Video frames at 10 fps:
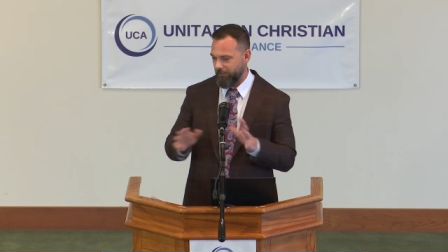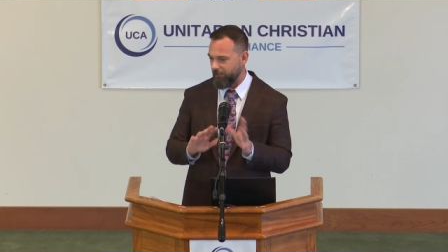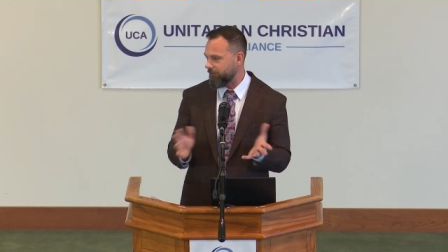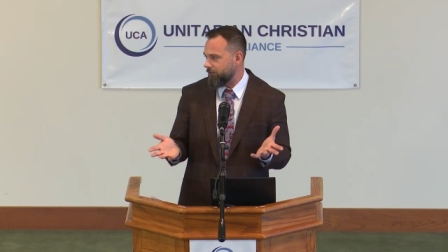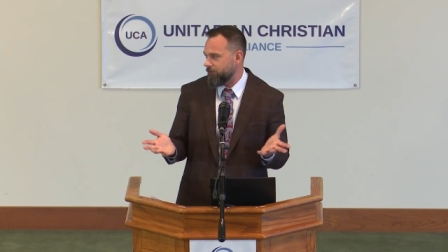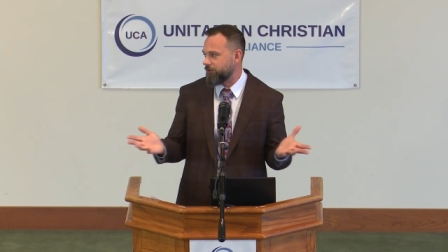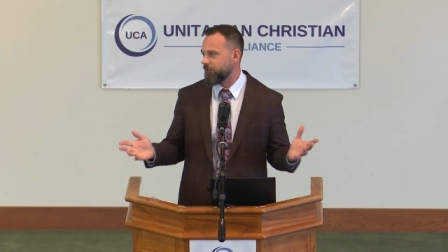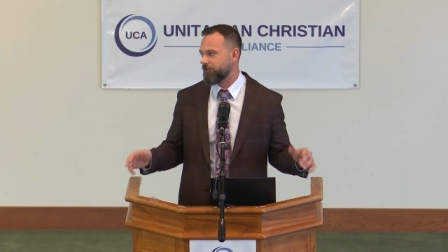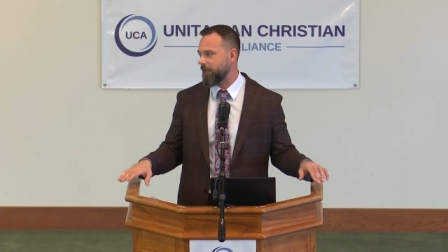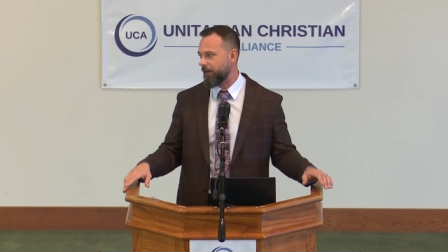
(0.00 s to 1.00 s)
Like, there's
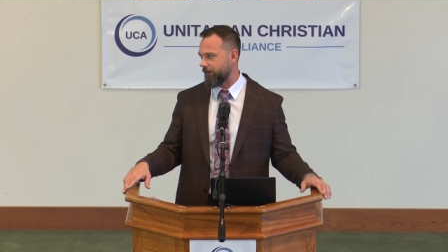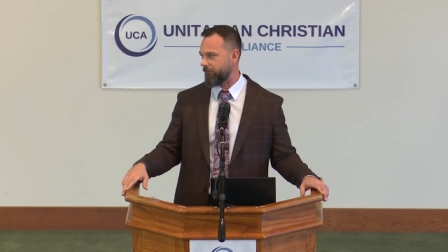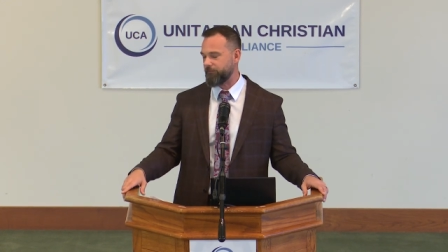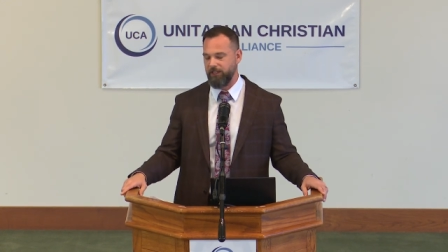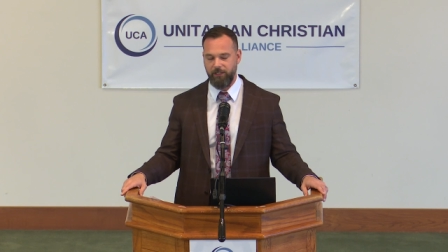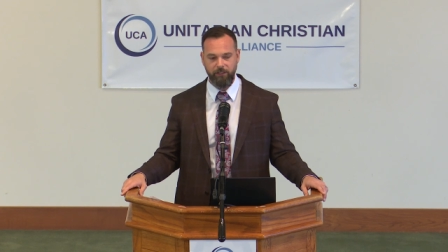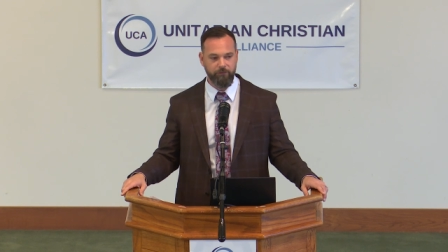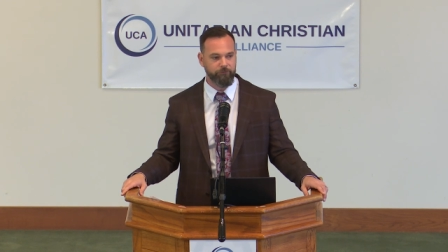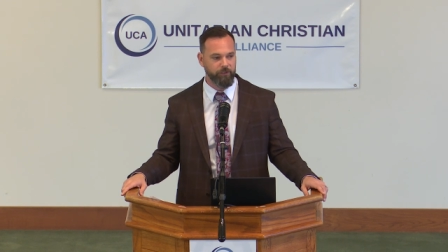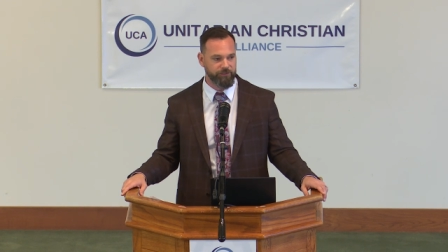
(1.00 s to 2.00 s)
just not enough
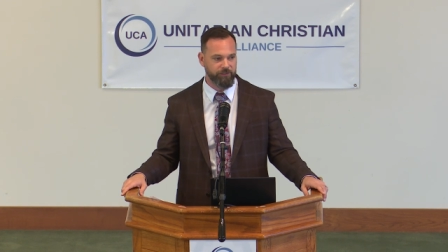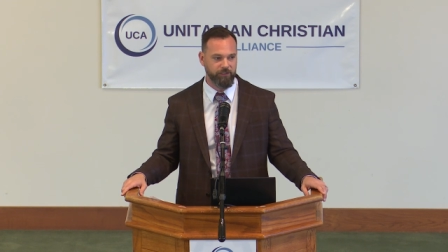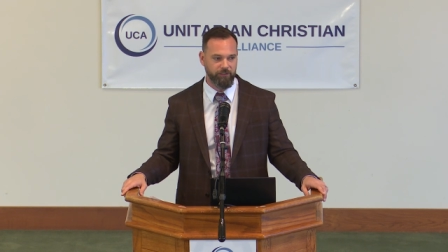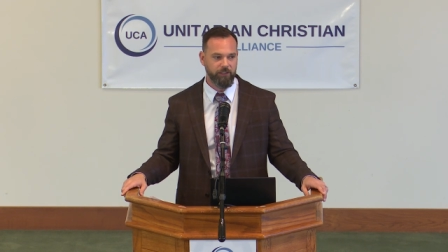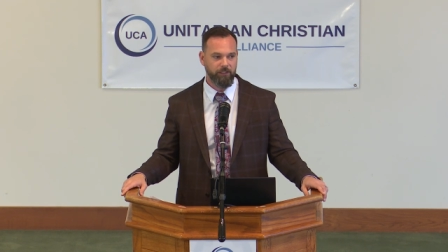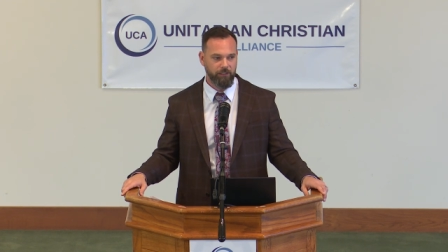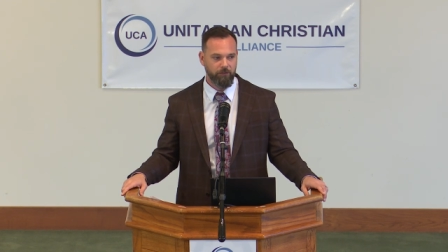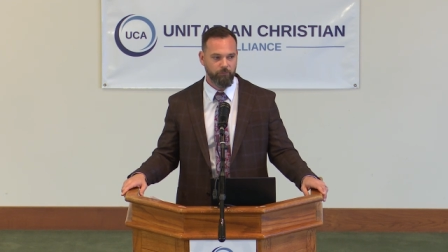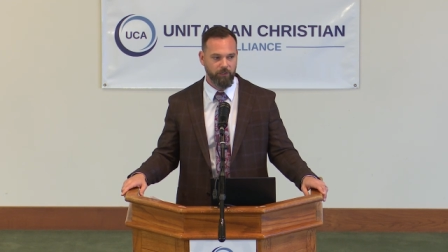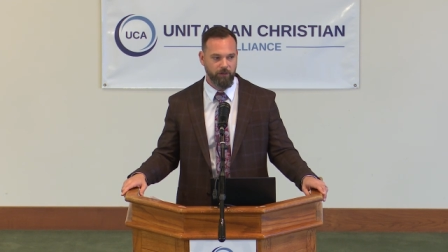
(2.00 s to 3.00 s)
data for us to
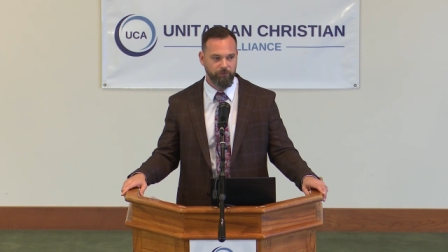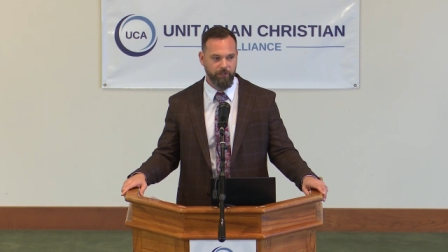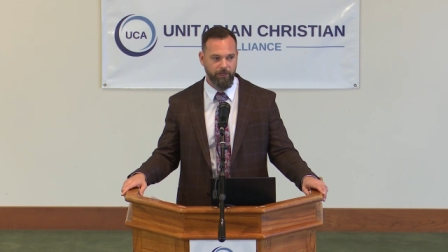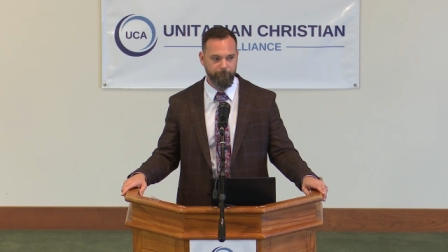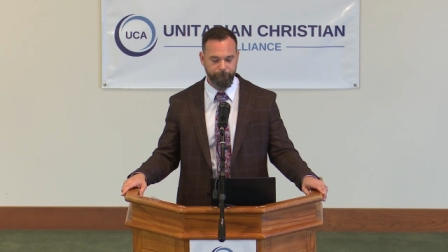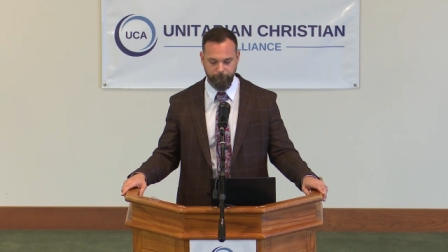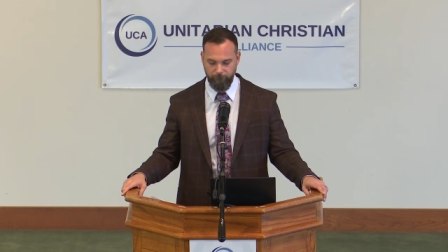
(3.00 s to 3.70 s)
recover that.